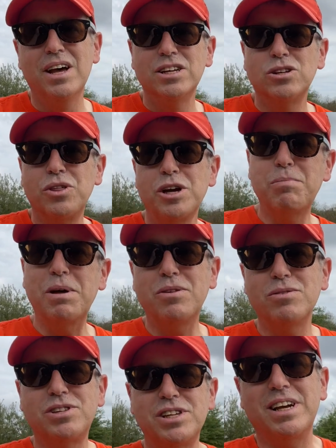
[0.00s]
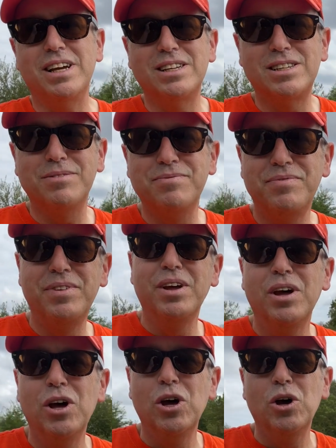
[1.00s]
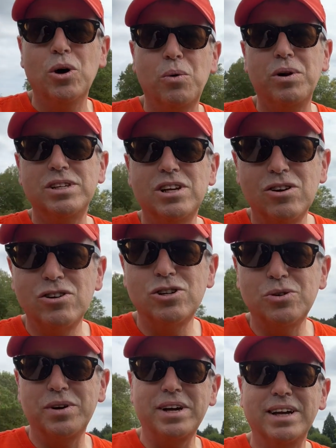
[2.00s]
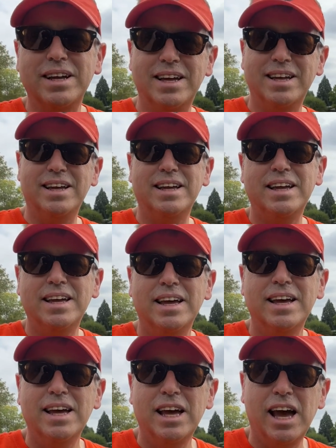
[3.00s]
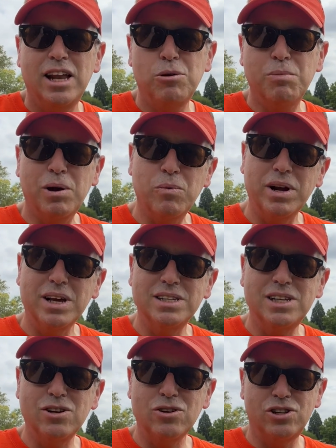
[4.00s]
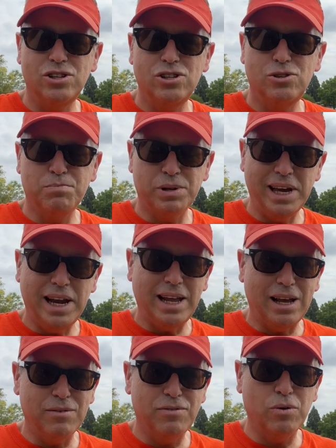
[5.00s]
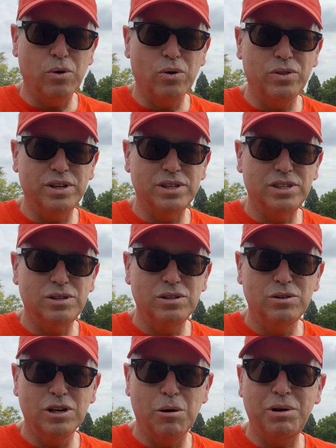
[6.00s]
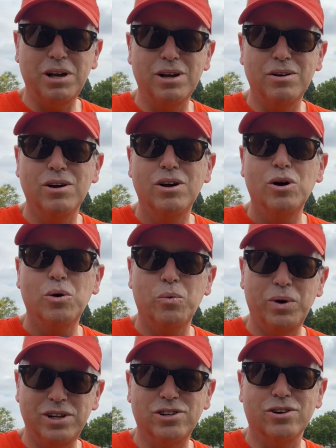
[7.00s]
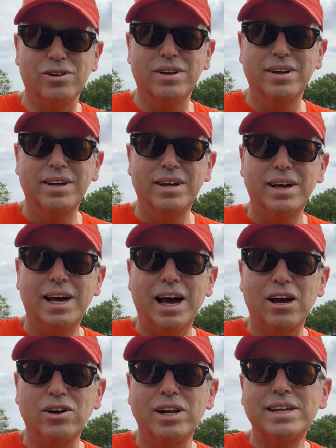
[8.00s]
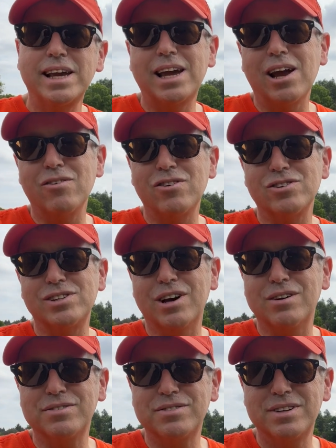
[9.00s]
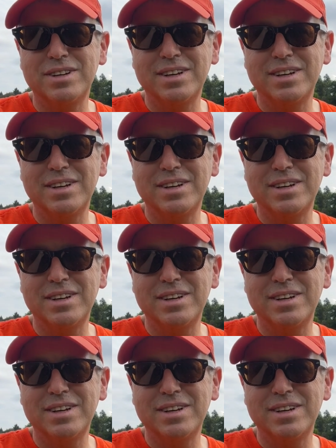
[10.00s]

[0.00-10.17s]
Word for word: So think about those things. What is it you're doing? And you might want to consider planning for this coming winter. How are you going to take care of yourself?